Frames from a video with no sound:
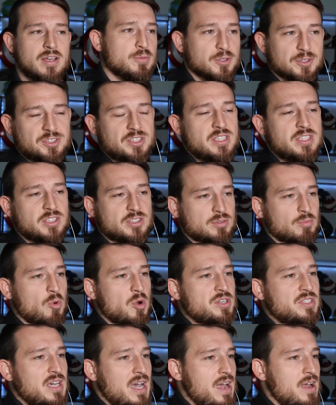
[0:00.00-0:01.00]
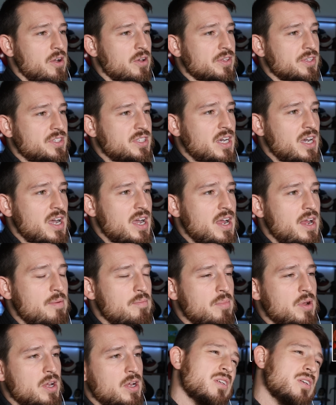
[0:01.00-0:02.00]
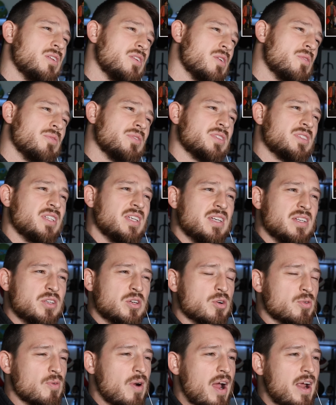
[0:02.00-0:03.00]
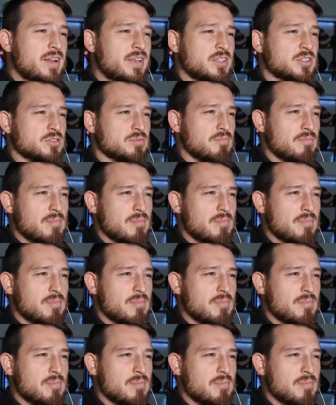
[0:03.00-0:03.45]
You'll see this in Muay Thai all the time. You don't see it in karate as